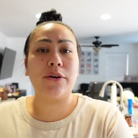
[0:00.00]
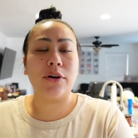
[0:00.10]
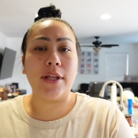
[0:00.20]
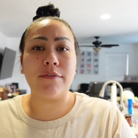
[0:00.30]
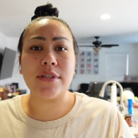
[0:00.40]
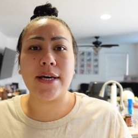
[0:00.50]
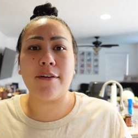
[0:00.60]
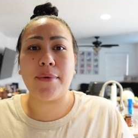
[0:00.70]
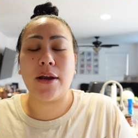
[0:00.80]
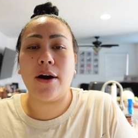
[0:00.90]
or 11 to
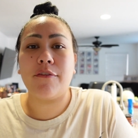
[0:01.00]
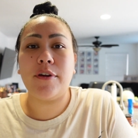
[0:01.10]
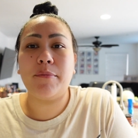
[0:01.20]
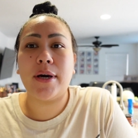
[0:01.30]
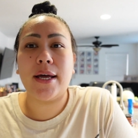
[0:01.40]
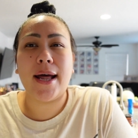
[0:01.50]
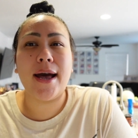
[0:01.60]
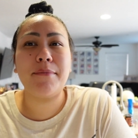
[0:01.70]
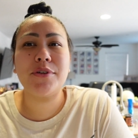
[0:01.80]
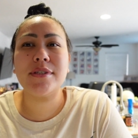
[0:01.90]
have my coffee, but
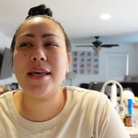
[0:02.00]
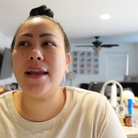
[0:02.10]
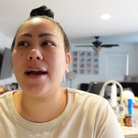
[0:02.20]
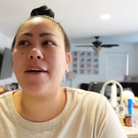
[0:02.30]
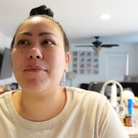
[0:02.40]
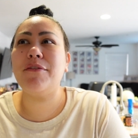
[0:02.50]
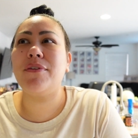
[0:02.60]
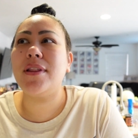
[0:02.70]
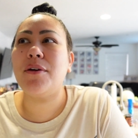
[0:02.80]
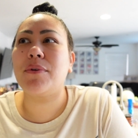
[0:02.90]
I'm just like, I've been
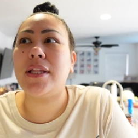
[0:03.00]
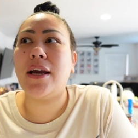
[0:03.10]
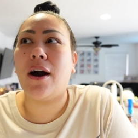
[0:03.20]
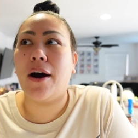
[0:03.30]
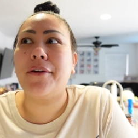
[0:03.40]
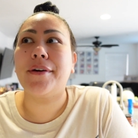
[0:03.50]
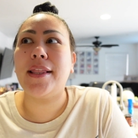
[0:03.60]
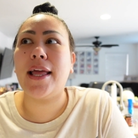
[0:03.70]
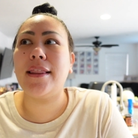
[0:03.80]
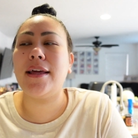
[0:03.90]
feeling really hungry
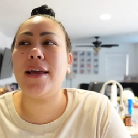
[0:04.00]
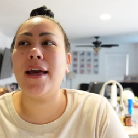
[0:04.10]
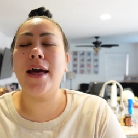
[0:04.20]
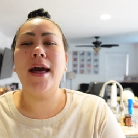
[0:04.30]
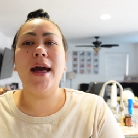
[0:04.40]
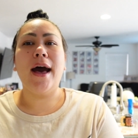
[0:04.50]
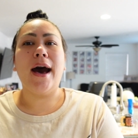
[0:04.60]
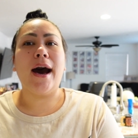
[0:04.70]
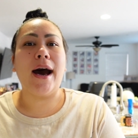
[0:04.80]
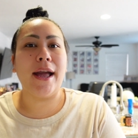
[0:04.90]
lately.
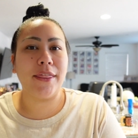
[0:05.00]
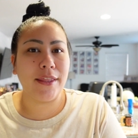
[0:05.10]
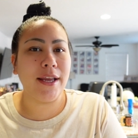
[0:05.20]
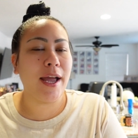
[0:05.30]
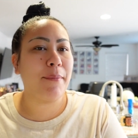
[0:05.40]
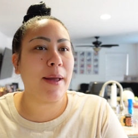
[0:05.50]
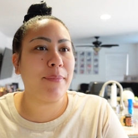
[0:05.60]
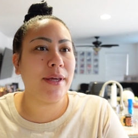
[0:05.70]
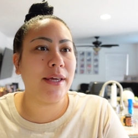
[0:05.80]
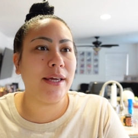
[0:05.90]
I think I might
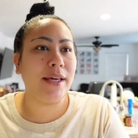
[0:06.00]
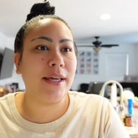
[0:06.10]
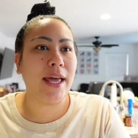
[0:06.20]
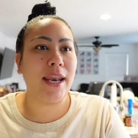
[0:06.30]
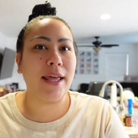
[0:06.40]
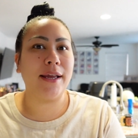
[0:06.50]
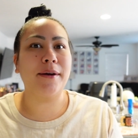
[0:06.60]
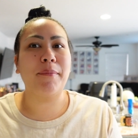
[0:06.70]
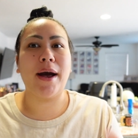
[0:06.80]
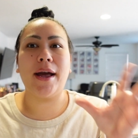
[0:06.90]
be
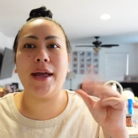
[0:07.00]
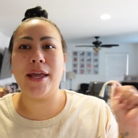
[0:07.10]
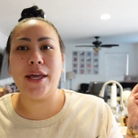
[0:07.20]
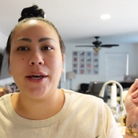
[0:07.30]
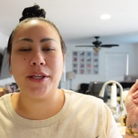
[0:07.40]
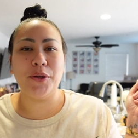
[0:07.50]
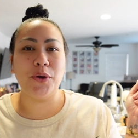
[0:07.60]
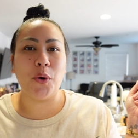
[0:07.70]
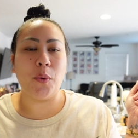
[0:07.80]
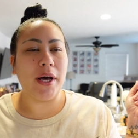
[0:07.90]
getting my, you
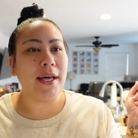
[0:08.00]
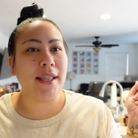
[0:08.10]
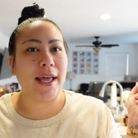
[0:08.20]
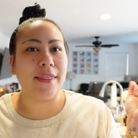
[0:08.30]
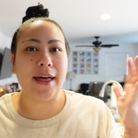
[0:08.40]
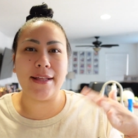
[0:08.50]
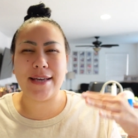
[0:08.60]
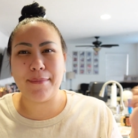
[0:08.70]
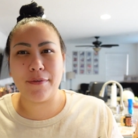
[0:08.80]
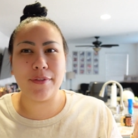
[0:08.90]
know what, like that
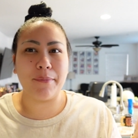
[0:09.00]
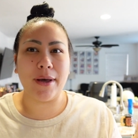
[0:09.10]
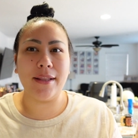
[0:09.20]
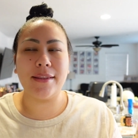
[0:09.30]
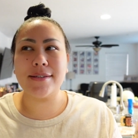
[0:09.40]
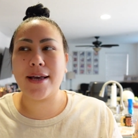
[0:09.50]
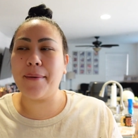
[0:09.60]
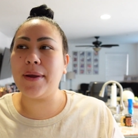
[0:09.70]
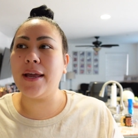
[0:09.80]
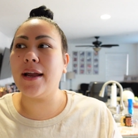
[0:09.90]
time of the month is
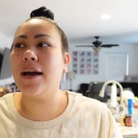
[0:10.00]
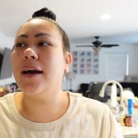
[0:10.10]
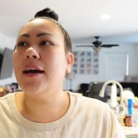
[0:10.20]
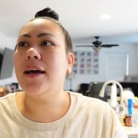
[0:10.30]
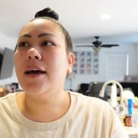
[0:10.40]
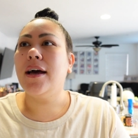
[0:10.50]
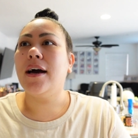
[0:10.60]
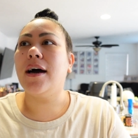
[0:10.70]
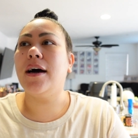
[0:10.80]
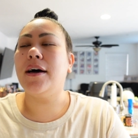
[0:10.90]
coming.
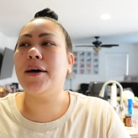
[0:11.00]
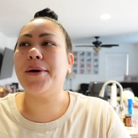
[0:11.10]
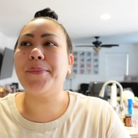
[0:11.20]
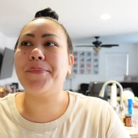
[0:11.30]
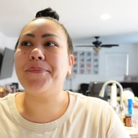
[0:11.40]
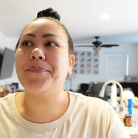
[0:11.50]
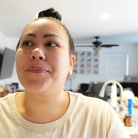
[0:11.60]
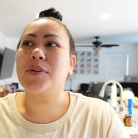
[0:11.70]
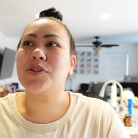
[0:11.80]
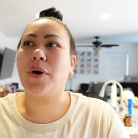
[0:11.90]
Um,
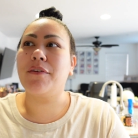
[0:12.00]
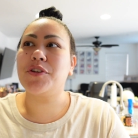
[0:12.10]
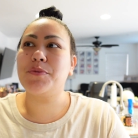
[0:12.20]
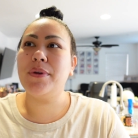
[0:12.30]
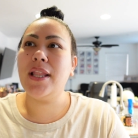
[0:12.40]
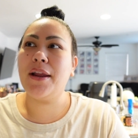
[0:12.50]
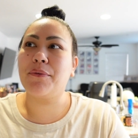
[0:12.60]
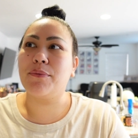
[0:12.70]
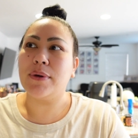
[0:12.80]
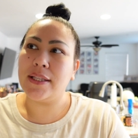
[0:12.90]
so I've just been like
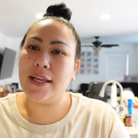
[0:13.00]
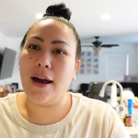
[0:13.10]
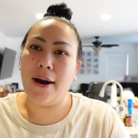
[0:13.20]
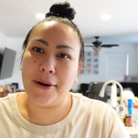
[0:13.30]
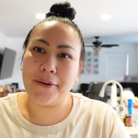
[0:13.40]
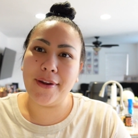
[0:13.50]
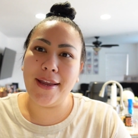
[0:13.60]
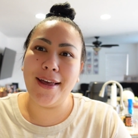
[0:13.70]
really hungry